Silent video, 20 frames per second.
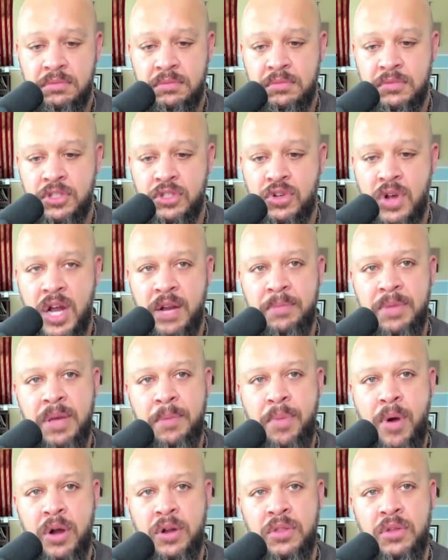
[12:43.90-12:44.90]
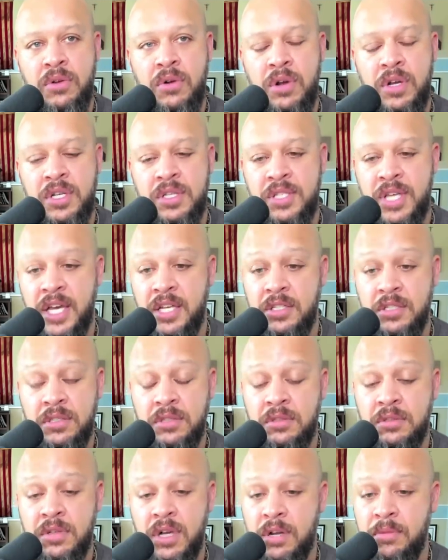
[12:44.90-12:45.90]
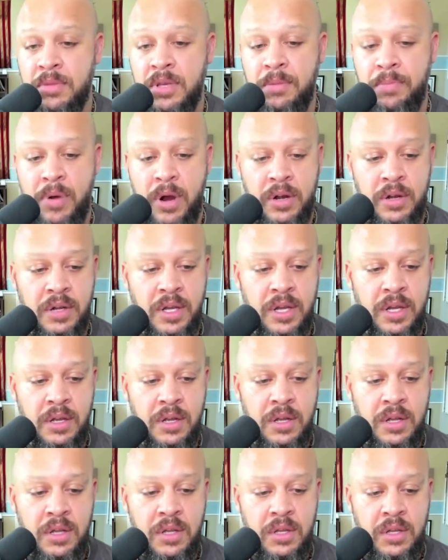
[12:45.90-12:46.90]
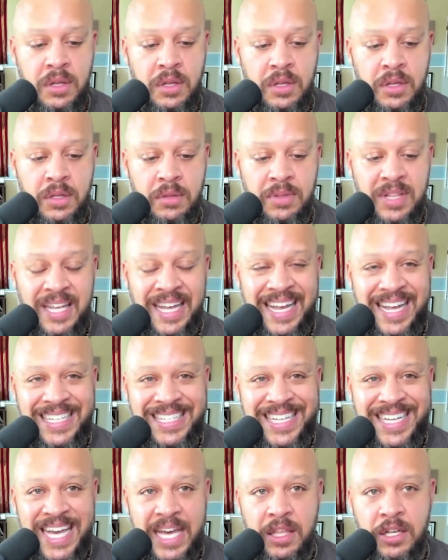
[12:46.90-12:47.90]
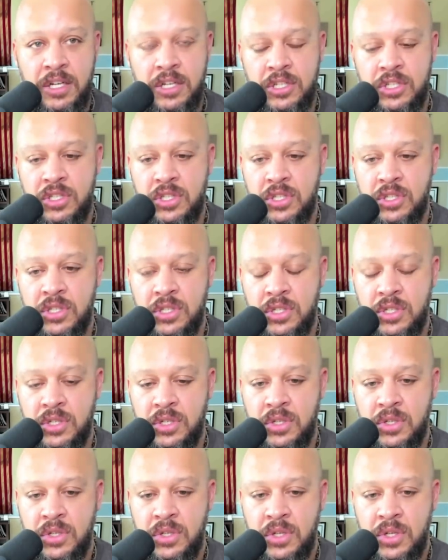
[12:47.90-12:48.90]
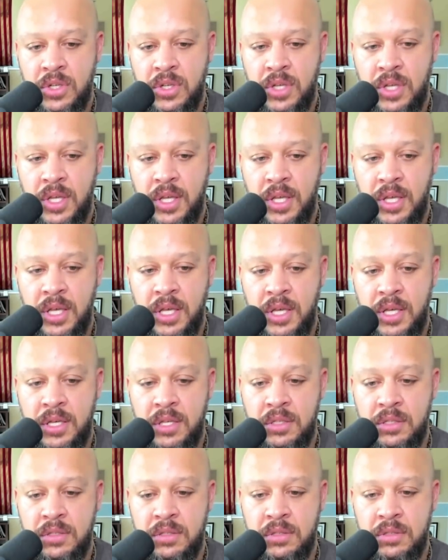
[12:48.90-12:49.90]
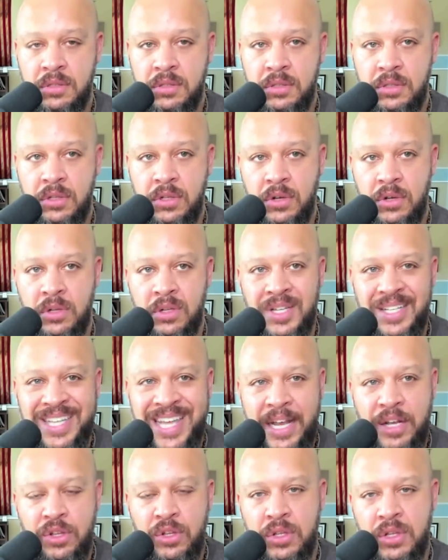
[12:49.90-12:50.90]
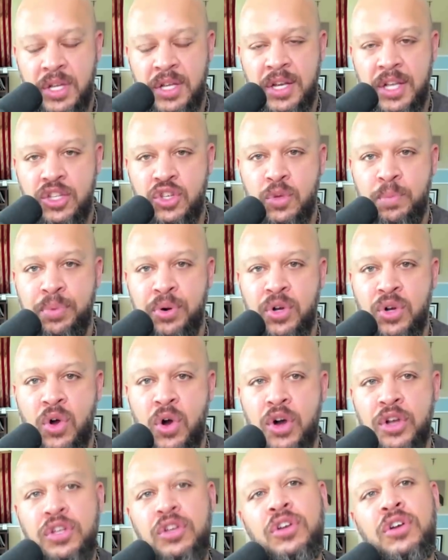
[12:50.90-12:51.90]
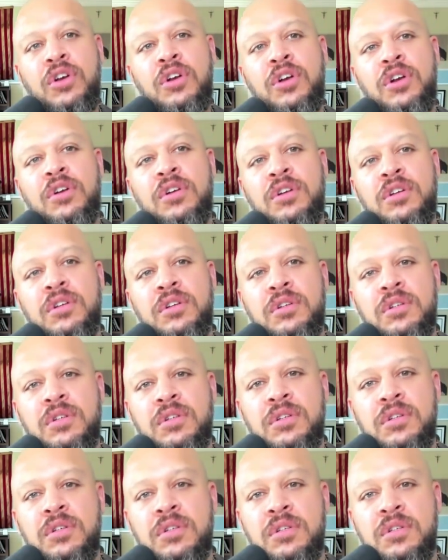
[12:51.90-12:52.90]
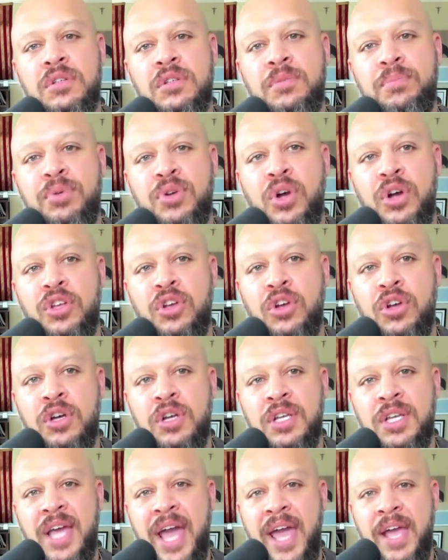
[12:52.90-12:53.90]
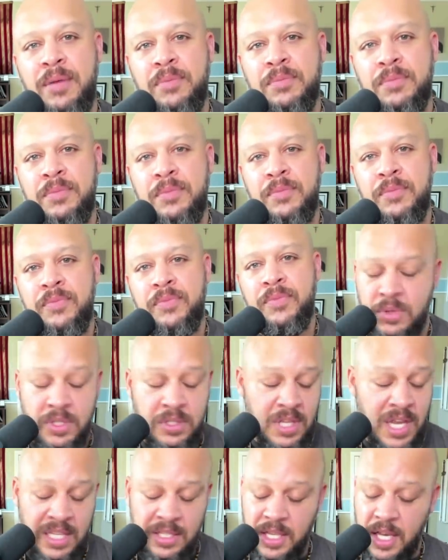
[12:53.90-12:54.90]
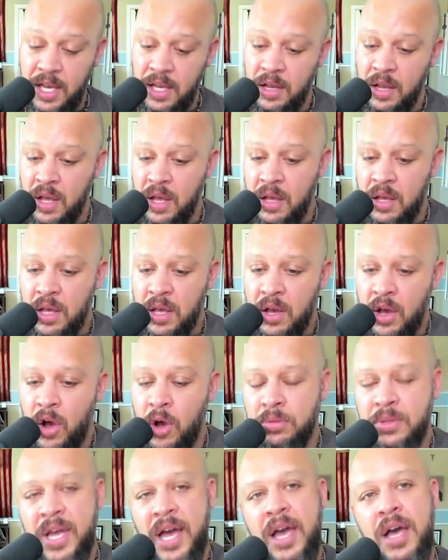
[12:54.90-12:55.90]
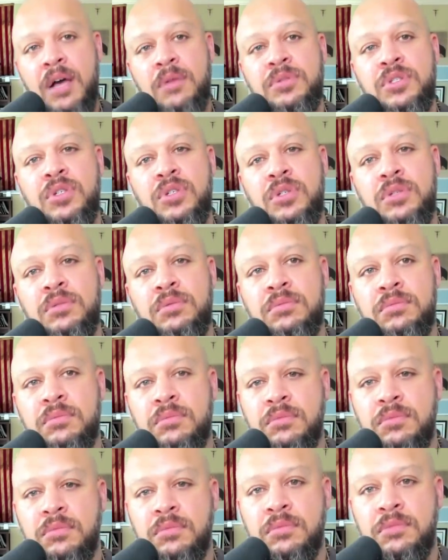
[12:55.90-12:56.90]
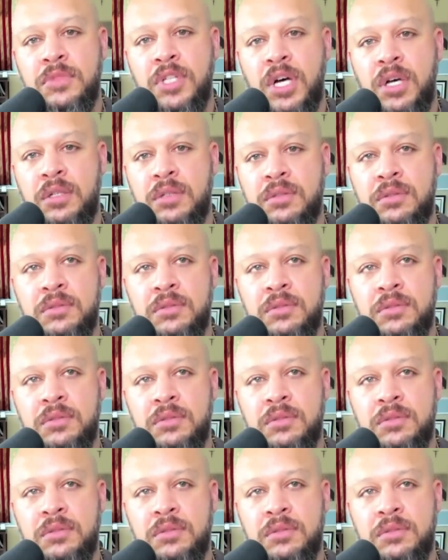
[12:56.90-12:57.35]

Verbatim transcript: just try to be a part of the organization, try to be a part of their the get-togethers, and you know, and then and then you put on your you put on your good game. So that's it. Hope that helps, dude. Done.